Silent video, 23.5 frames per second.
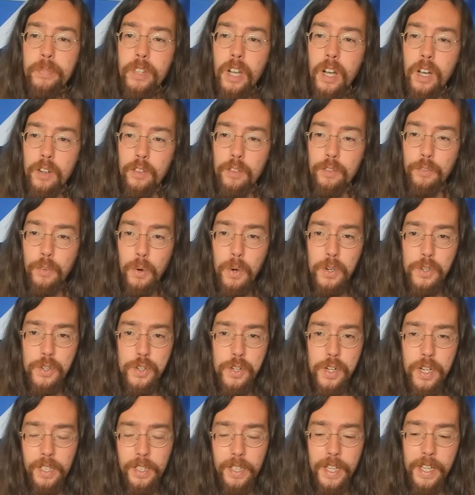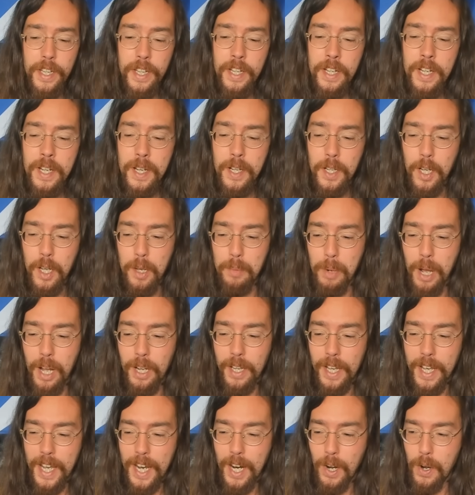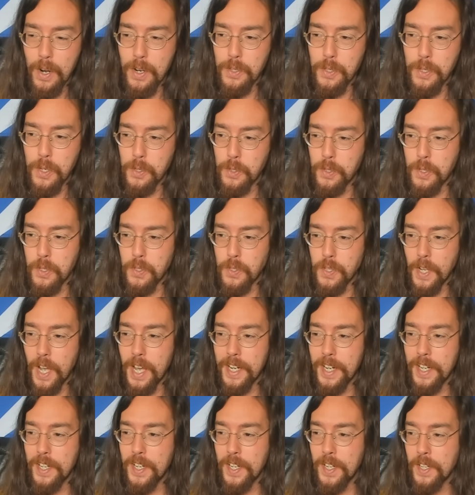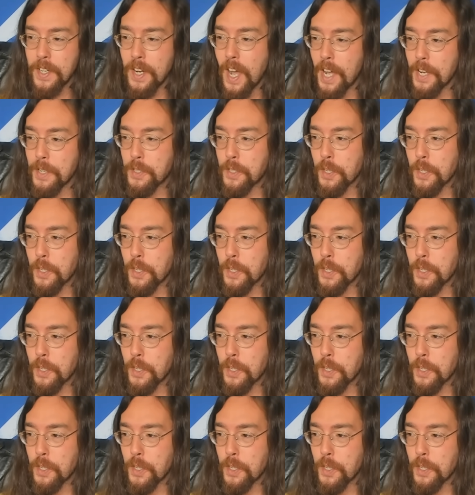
Unfortunately, Kamala Harris has decided not